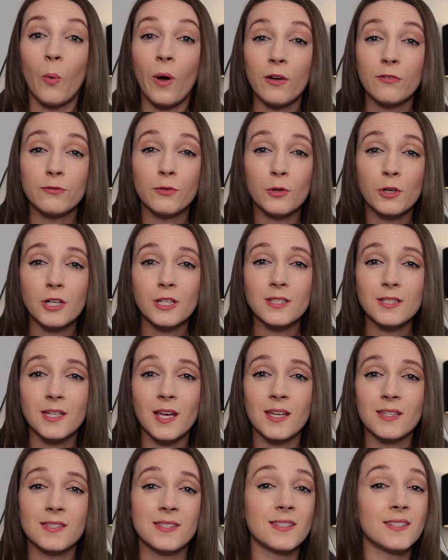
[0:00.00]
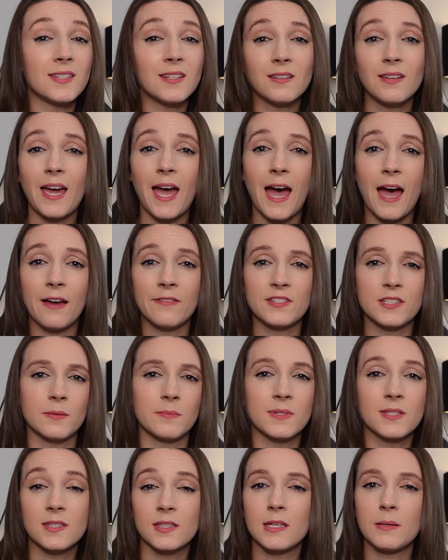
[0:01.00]
While Florida does still have
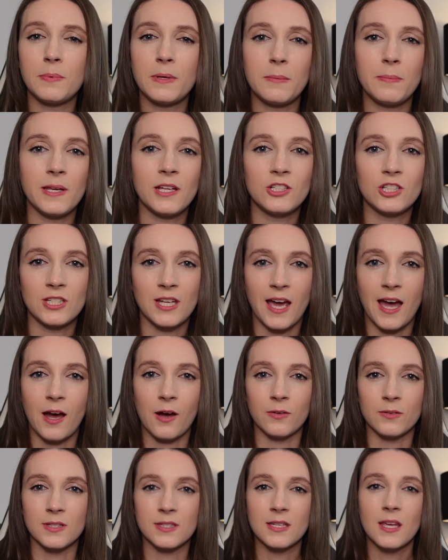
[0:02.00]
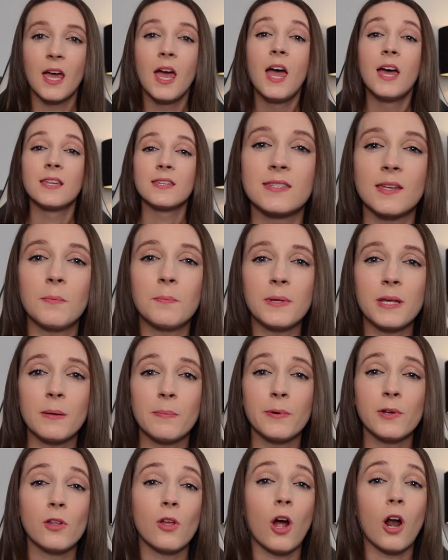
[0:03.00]
some sleepy beach towns, some
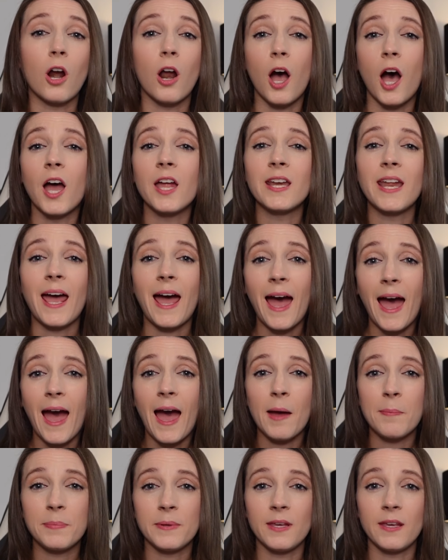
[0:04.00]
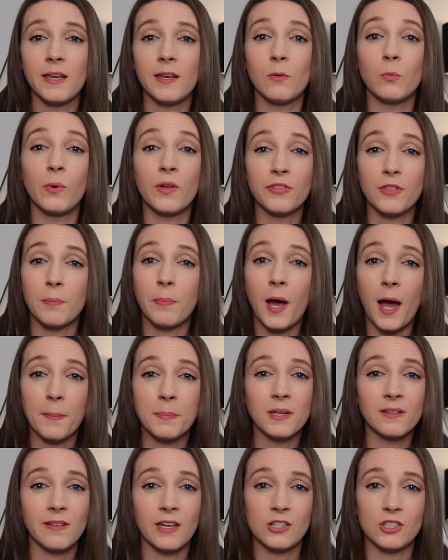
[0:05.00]
people are unhappy with the
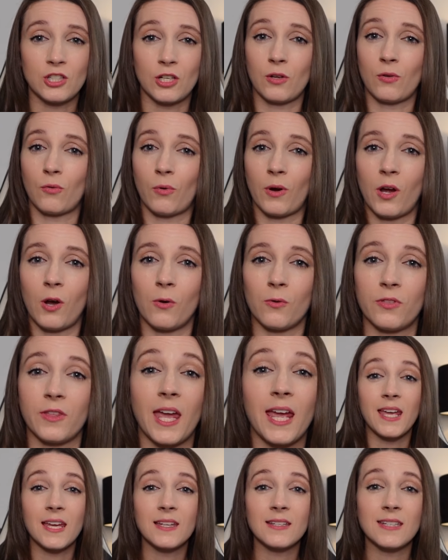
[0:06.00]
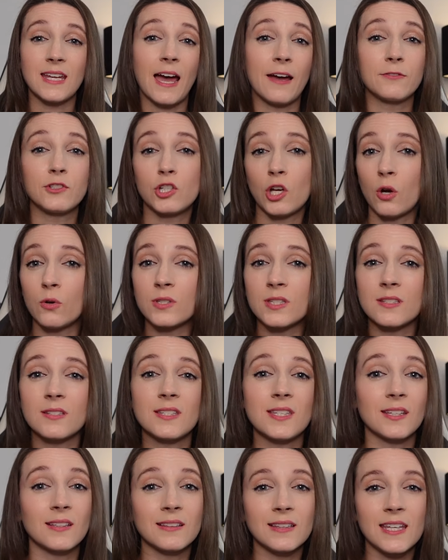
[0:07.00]
population growth and have chosen
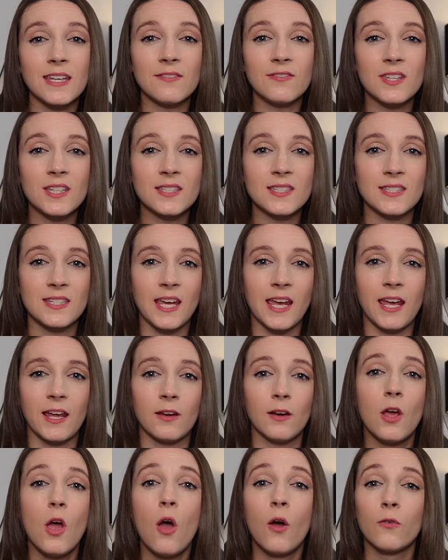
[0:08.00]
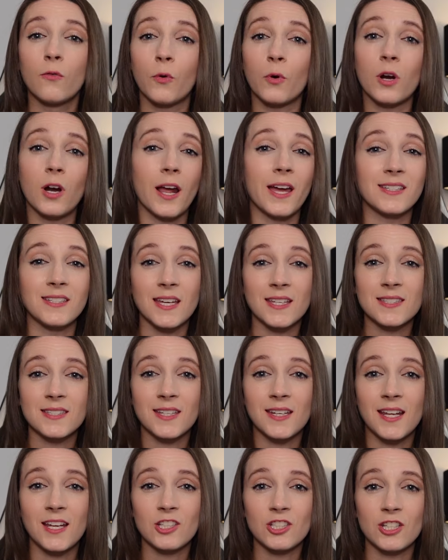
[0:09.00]
to leave the state for a
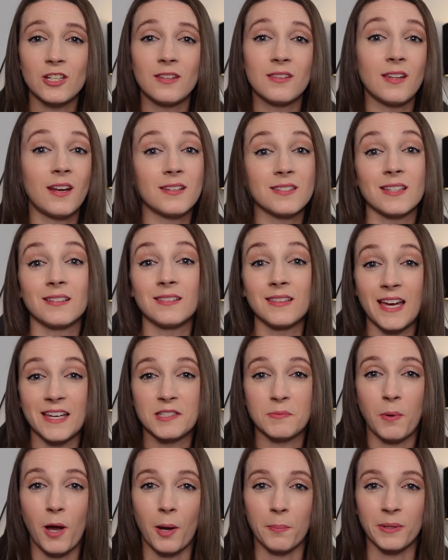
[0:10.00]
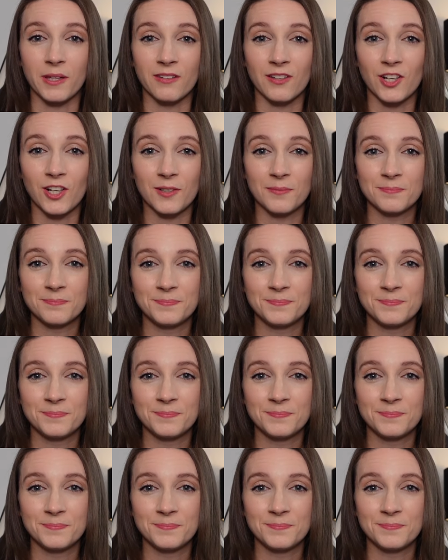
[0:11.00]
destination that is less popular.